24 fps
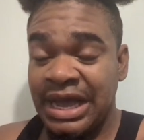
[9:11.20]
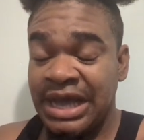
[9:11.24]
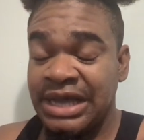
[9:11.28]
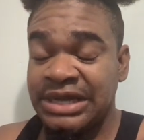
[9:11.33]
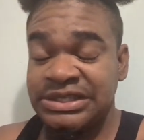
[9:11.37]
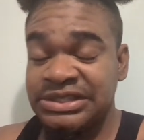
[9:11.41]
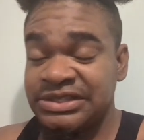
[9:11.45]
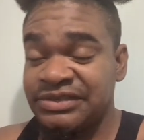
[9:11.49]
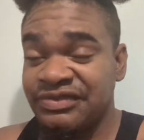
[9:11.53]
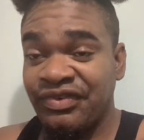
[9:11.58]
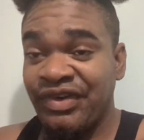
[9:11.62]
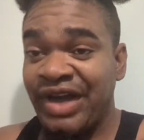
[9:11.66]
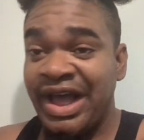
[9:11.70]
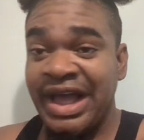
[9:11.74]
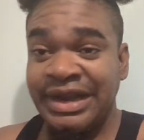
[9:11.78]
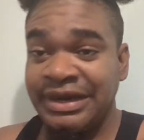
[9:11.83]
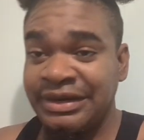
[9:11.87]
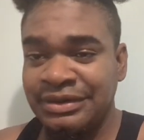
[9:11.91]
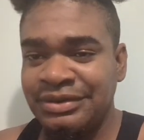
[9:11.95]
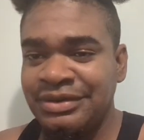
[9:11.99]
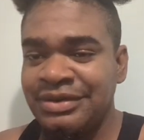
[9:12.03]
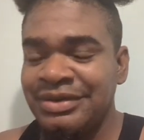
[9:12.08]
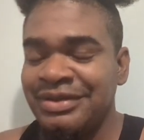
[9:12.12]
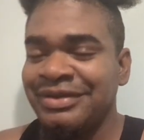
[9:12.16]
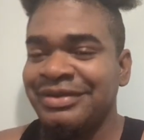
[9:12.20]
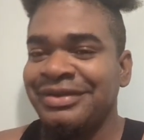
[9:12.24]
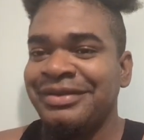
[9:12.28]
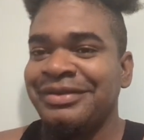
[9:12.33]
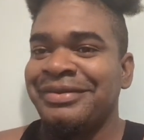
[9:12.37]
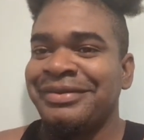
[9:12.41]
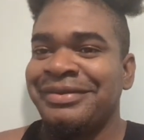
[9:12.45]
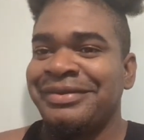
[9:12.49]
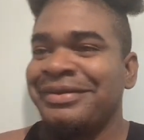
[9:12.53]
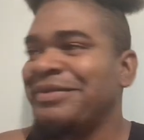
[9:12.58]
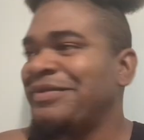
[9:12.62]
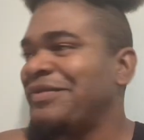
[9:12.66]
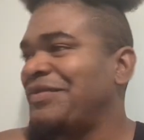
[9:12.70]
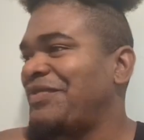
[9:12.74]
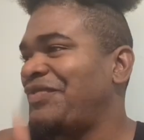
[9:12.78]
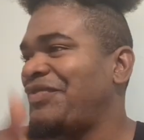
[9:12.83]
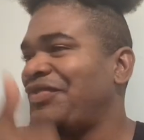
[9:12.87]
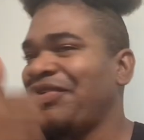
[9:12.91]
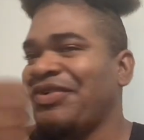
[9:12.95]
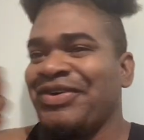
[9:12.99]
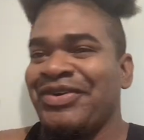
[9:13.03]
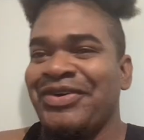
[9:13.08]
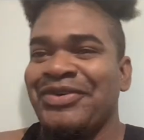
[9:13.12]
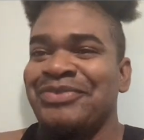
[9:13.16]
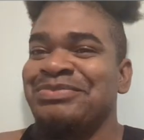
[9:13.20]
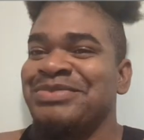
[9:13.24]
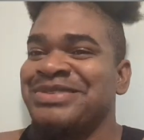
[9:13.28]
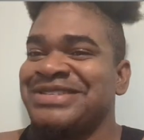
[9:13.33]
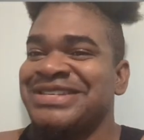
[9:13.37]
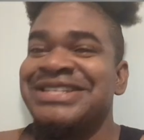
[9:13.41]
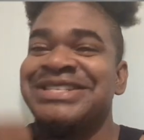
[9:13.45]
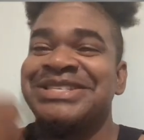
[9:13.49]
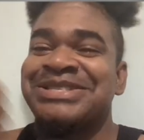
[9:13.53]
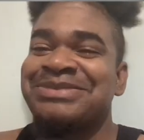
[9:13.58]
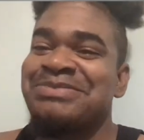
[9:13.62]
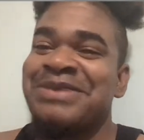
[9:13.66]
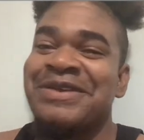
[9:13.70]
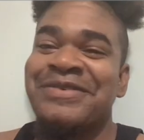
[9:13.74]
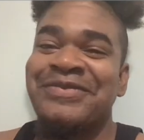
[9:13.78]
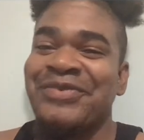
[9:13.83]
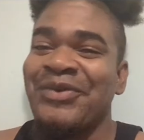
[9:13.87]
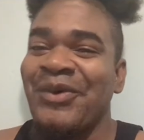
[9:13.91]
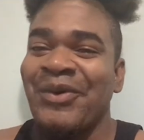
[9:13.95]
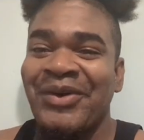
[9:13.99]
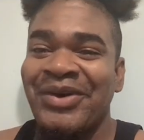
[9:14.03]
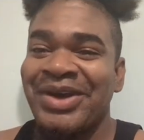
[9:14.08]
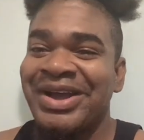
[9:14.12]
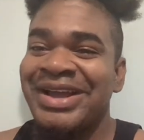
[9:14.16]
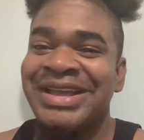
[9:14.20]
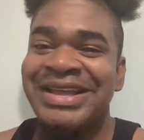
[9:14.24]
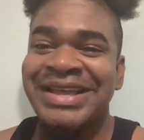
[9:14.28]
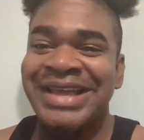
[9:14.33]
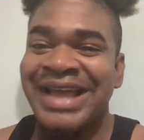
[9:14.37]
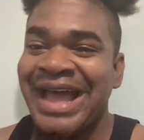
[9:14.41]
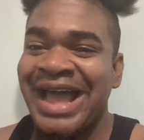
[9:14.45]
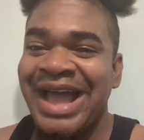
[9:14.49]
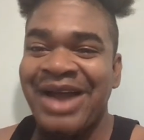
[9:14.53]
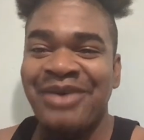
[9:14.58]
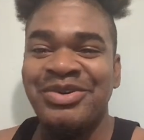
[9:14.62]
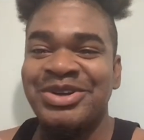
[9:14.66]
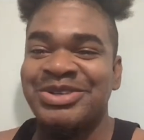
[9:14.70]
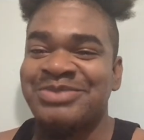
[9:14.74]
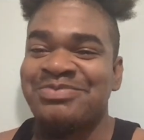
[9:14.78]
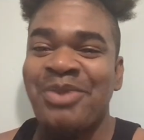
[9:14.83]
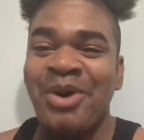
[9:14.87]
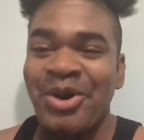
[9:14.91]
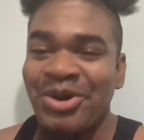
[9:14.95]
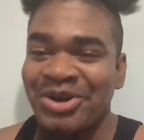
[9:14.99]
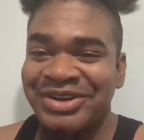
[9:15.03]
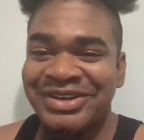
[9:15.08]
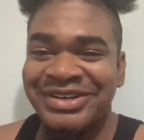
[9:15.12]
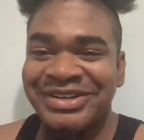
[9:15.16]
had his van up since before I was born.